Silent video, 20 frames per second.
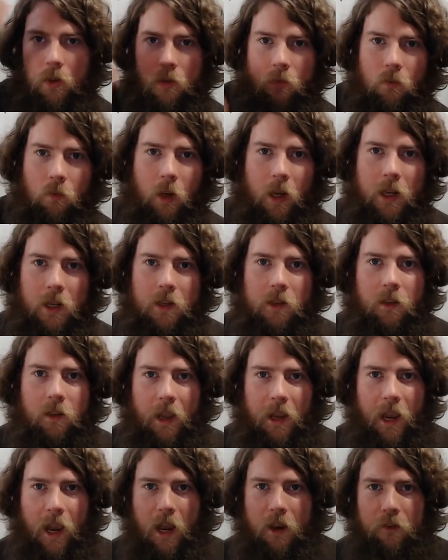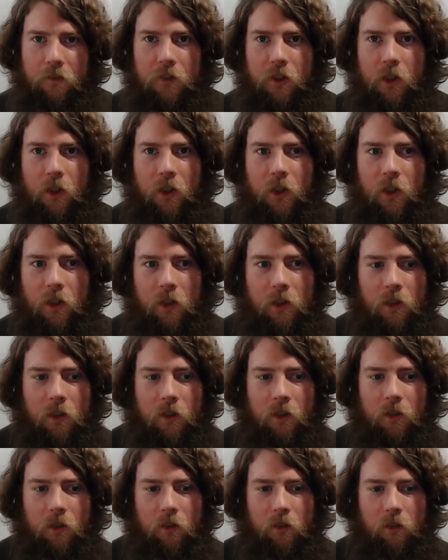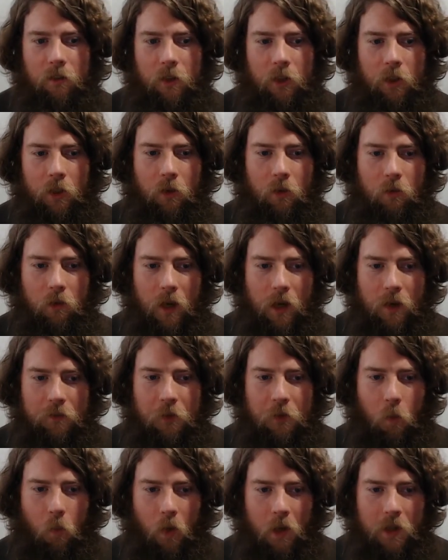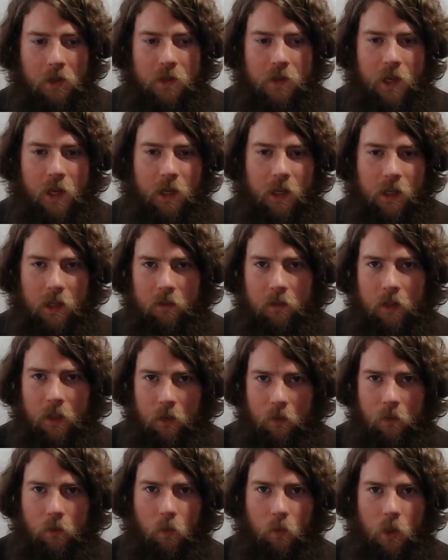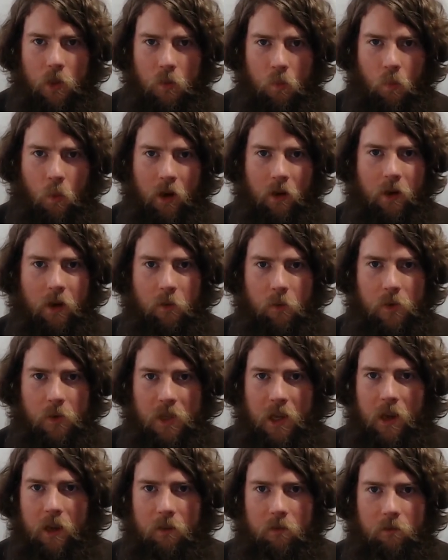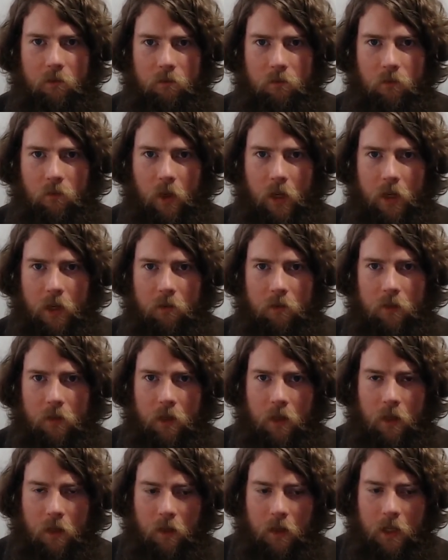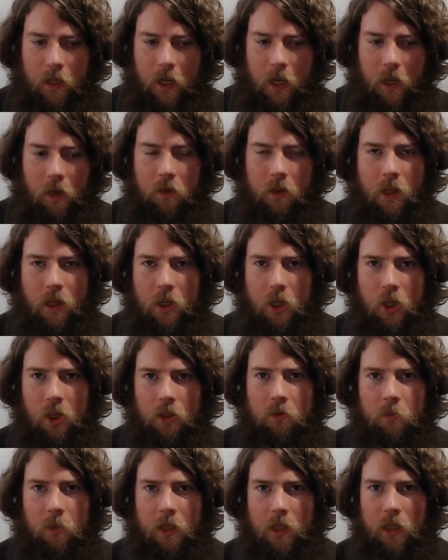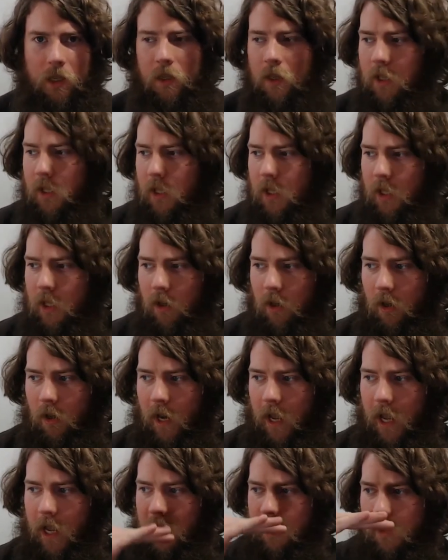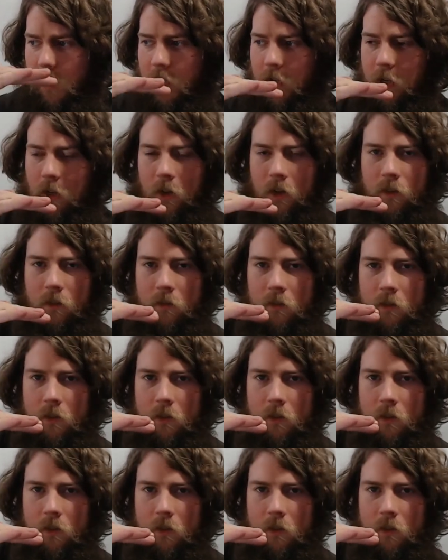right? Like after 1 second, it was where it was at, right? It couldn't be here and here,